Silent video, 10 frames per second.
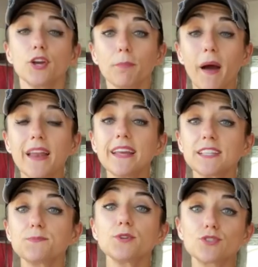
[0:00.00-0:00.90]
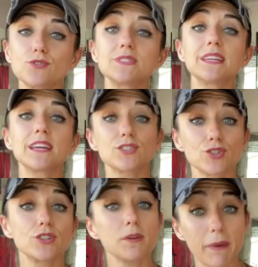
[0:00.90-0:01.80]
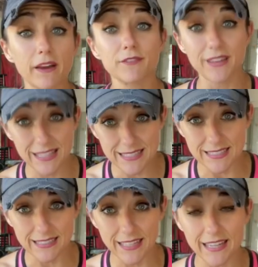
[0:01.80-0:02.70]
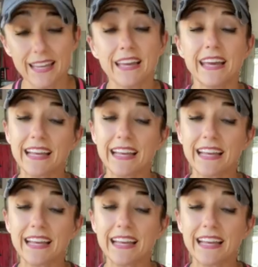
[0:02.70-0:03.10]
your body is producing a certain amount of insulin.